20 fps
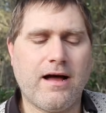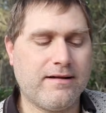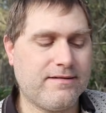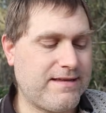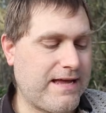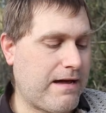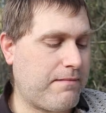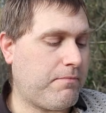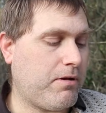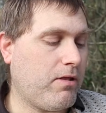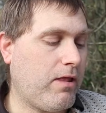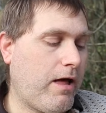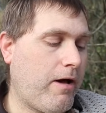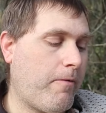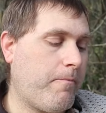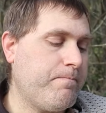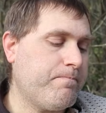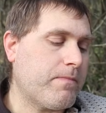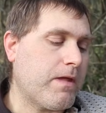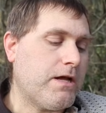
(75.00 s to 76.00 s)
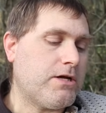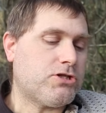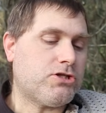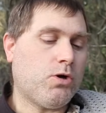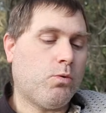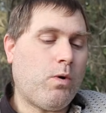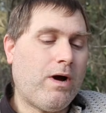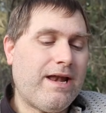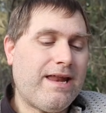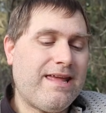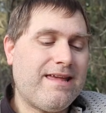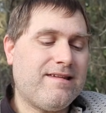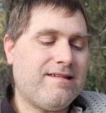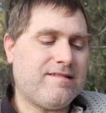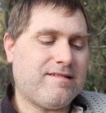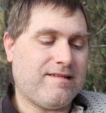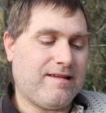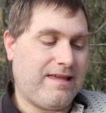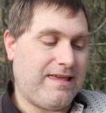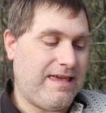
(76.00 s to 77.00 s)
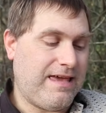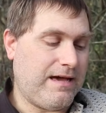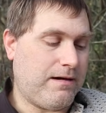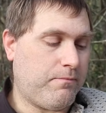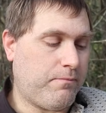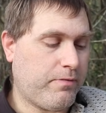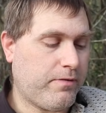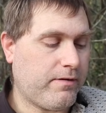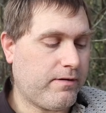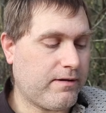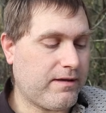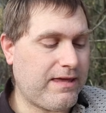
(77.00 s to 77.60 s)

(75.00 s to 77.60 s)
down below. So what is GIMP?